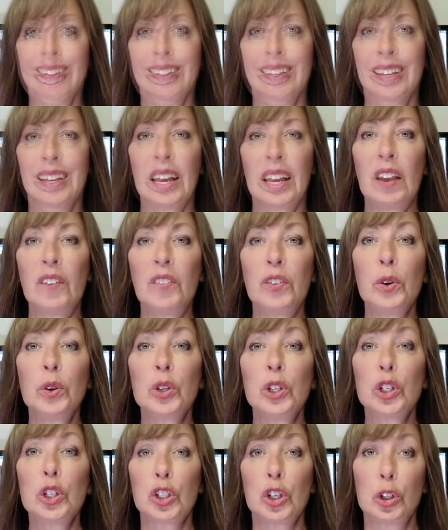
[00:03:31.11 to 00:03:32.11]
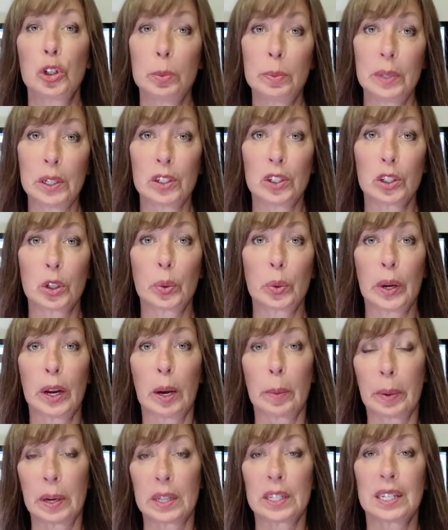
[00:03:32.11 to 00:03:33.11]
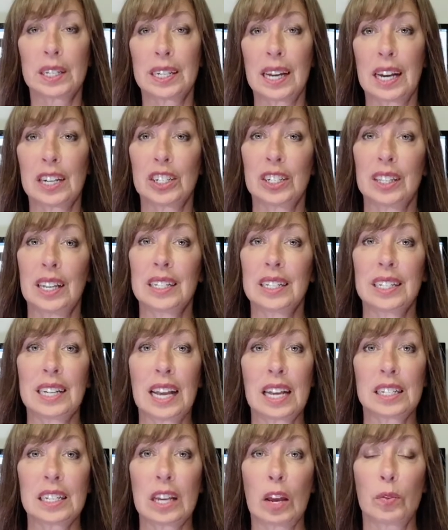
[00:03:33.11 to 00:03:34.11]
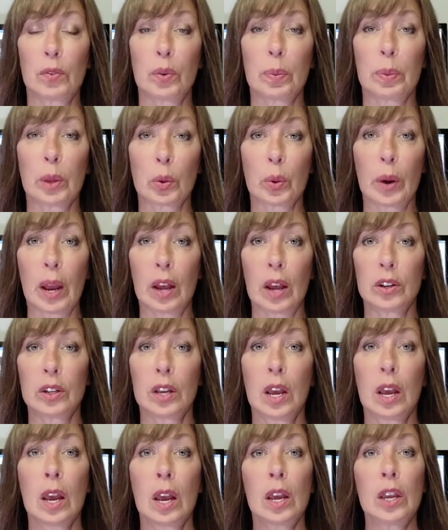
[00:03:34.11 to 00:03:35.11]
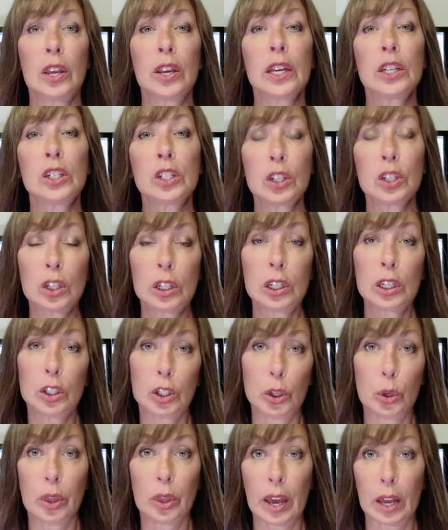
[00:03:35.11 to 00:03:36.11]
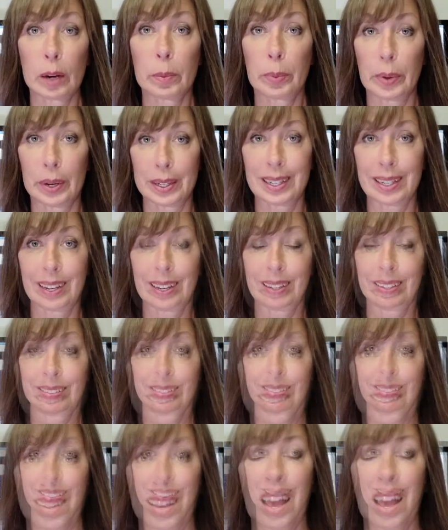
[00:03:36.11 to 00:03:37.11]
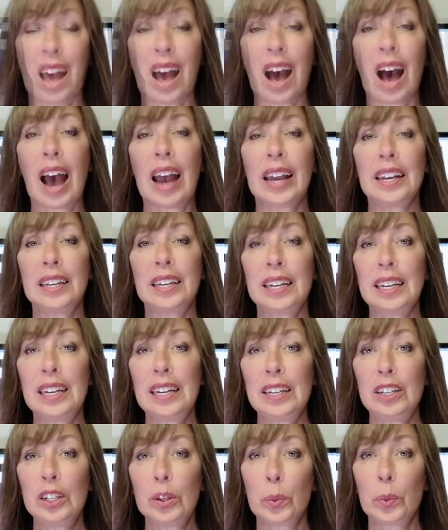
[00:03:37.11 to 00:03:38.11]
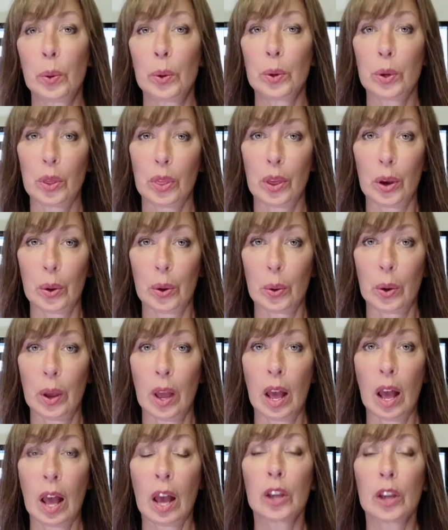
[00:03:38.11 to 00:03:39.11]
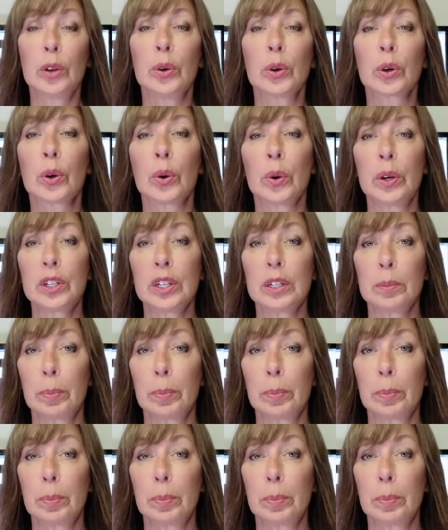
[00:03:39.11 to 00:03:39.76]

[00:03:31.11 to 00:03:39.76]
If you're determined to create a presentation that stands out from the crowd, you can certainly do that in Prezi. I need to warn you though, you're going to